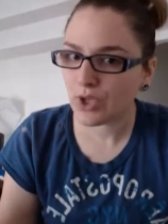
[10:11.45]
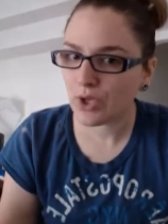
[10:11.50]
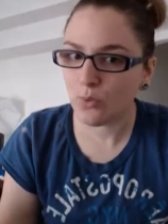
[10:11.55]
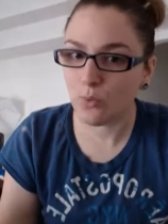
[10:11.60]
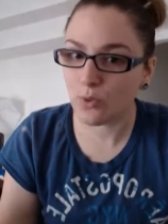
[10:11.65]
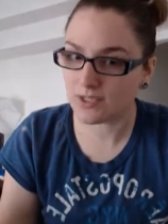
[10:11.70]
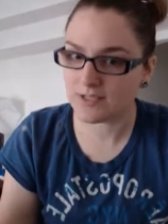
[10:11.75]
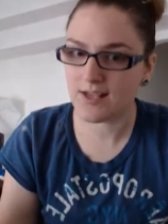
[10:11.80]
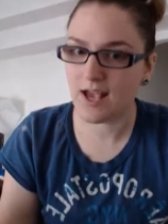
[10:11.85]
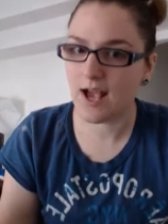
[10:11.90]

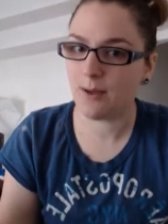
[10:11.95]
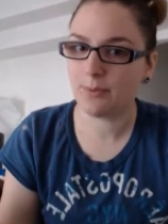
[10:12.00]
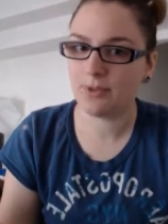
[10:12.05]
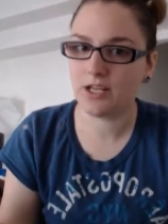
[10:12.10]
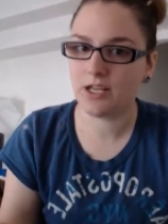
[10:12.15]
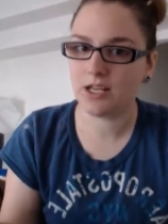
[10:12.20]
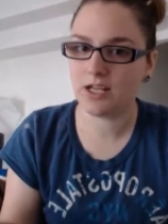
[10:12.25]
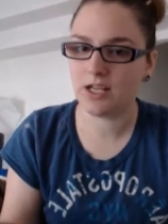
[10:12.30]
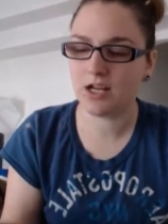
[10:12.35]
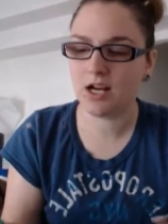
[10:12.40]
what's
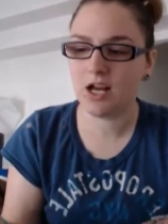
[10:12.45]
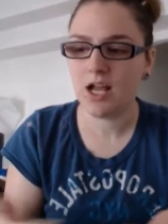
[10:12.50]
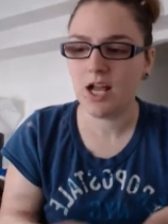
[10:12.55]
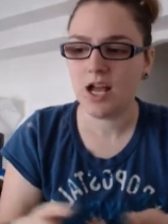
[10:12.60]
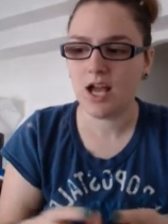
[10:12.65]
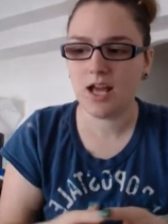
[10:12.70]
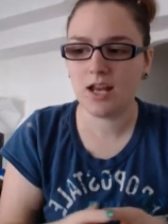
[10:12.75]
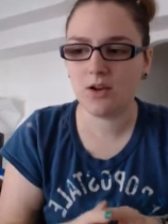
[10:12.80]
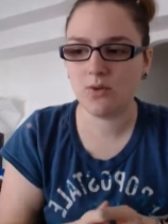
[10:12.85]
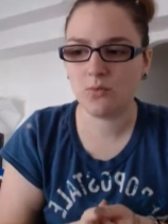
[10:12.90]
happening here.
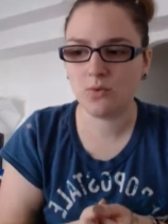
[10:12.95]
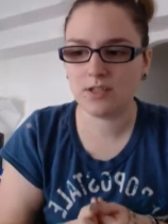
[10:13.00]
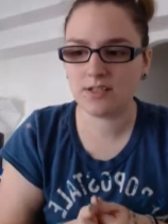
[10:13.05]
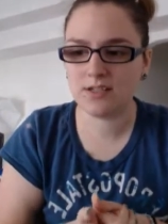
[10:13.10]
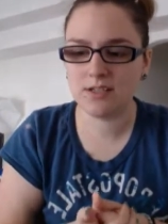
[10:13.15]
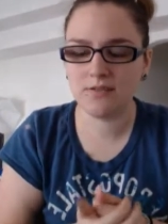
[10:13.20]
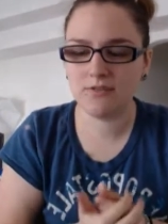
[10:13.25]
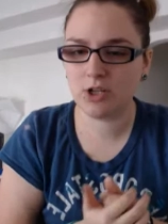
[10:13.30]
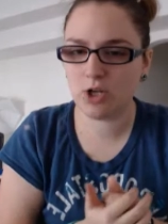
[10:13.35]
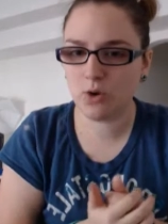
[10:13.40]
And it
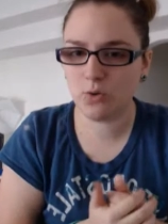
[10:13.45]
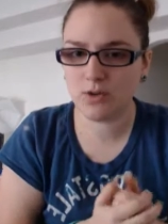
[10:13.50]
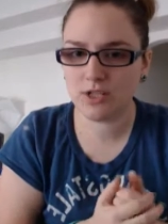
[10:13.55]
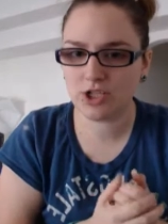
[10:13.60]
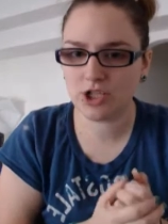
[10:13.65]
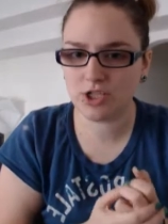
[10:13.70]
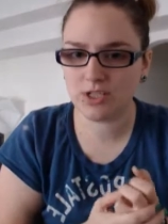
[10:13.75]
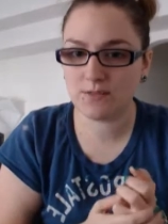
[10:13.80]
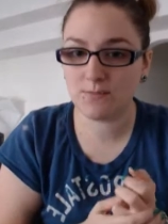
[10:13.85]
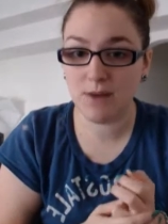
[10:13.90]
wasn't even
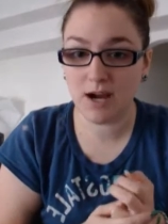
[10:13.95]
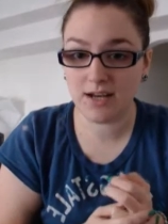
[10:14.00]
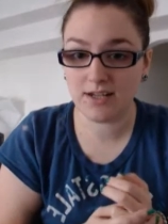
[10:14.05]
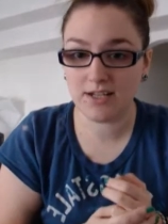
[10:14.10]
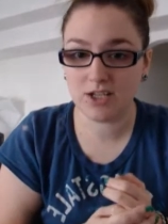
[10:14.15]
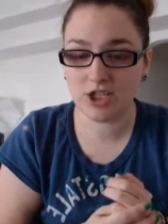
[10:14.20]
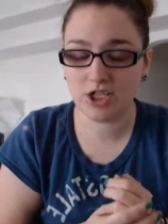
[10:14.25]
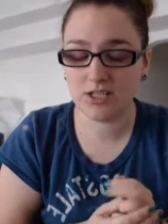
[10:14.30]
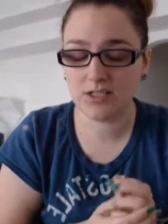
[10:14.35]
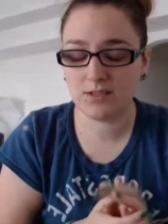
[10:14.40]
always just my
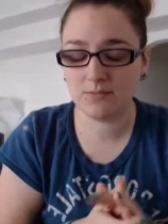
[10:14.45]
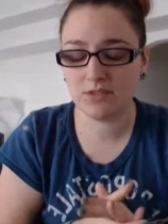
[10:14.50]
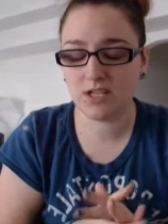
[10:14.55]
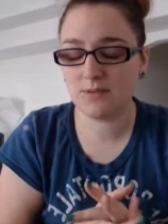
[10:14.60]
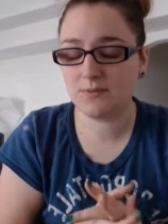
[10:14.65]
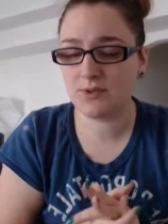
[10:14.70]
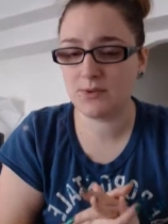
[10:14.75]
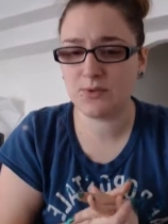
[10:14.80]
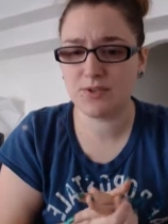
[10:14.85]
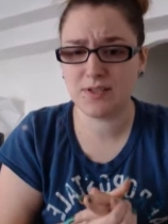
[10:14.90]
dishes.
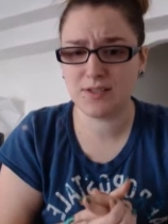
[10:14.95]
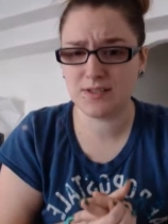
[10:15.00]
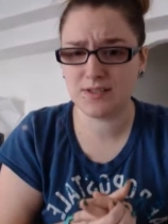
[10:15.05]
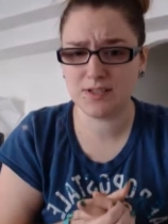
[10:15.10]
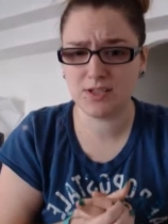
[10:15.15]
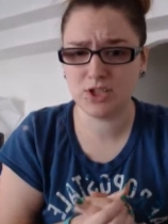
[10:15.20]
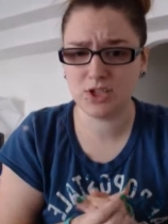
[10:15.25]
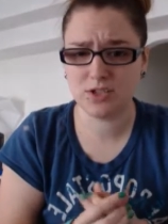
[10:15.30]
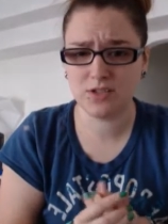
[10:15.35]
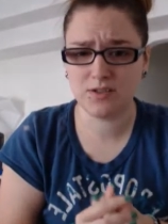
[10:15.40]
Sometimes it was his
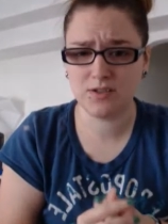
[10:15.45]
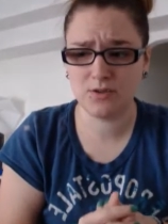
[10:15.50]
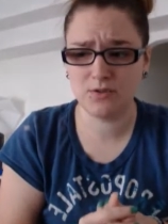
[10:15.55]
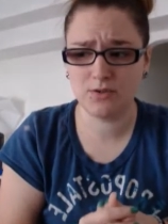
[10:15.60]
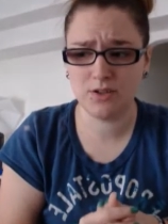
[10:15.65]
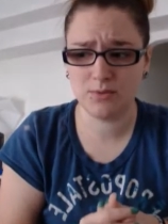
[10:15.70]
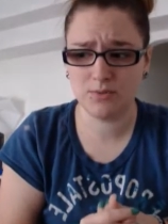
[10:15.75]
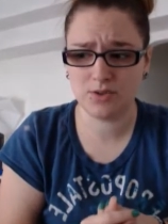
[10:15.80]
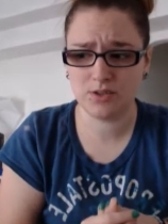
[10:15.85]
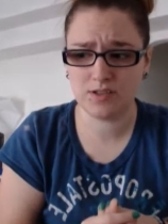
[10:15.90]
dishes too.
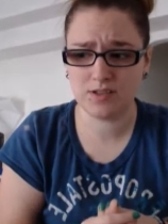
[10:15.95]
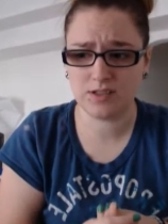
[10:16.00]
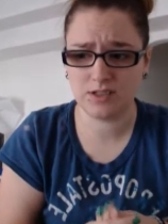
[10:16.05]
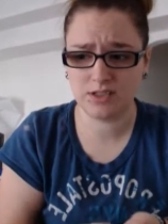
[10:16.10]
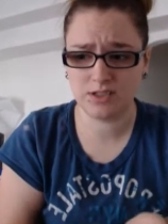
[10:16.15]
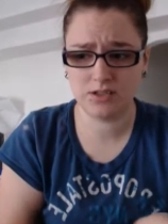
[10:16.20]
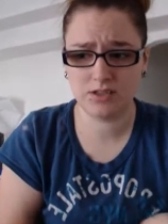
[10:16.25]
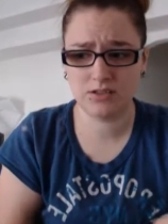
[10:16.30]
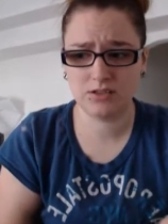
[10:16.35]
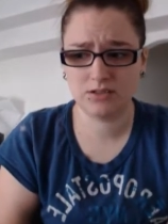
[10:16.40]
And I'm just
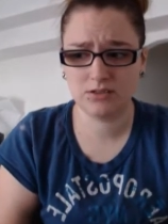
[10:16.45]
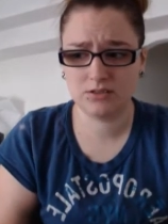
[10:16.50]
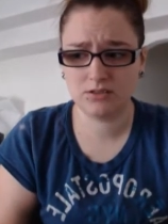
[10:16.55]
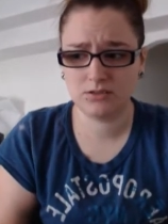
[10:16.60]
like,